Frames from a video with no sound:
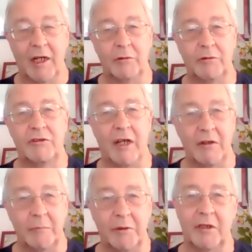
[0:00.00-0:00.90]
how
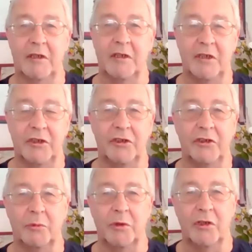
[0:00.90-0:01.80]
terrible the
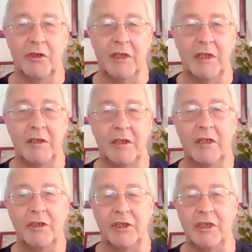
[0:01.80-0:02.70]
conditions were in
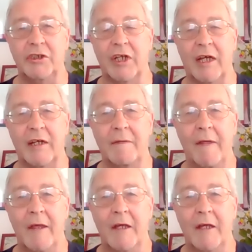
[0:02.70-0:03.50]
Xinjiang,